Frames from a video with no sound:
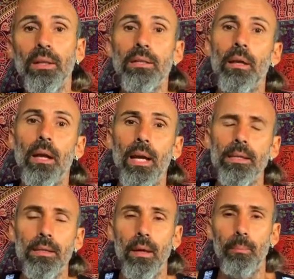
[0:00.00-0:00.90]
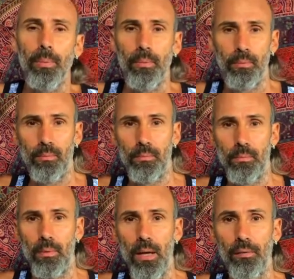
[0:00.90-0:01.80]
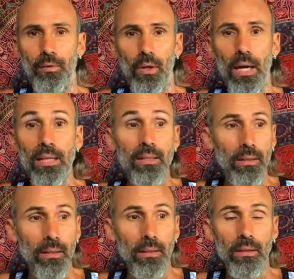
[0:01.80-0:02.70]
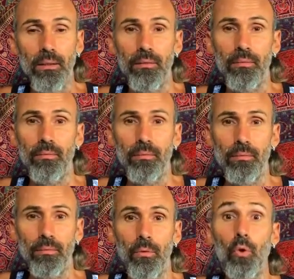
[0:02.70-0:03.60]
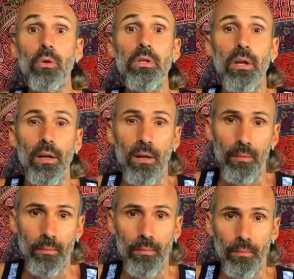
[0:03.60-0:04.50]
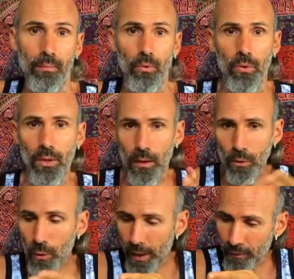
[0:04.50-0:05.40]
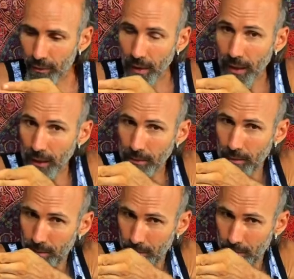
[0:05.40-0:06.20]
is the next step after acidity? Ulcera. You start to have the cut,